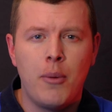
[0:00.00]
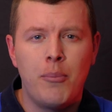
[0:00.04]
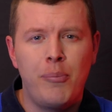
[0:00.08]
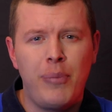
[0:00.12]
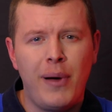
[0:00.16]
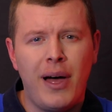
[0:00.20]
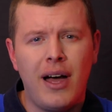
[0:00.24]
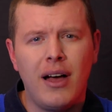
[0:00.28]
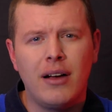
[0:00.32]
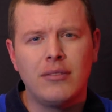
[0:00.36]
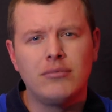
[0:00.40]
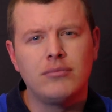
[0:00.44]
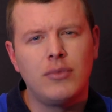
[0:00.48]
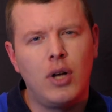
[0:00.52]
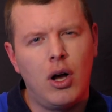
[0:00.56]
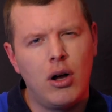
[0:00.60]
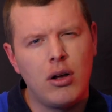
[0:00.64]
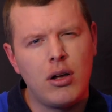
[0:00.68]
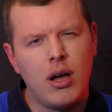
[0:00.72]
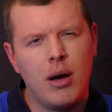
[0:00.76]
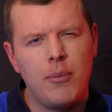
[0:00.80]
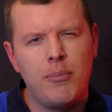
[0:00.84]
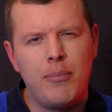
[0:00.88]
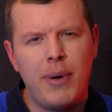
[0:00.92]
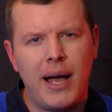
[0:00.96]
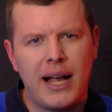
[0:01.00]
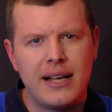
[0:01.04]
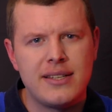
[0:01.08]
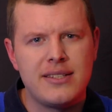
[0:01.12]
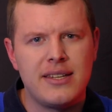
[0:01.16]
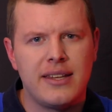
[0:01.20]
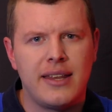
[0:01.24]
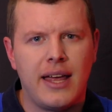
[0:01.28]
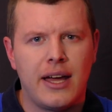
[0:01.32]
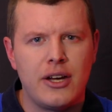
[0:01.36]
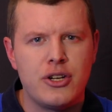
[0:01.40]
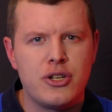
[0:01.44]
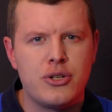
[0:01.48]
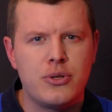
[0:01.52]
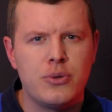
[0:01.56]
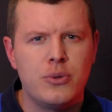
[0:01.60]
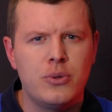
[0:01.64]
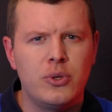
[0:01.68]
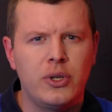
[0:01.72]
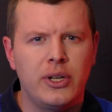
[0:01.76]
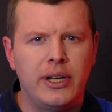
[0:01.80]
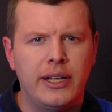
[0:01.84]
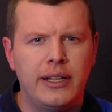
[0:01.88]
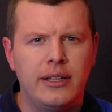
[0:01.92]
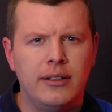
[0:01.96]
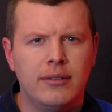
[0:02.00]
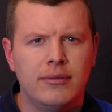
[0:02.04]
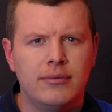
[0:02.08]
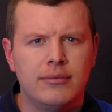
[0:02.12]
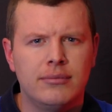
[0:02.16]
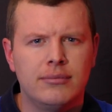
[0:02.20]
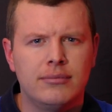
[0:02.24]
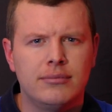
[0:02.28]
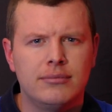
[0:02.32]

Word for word: but I'll come back to that shortly.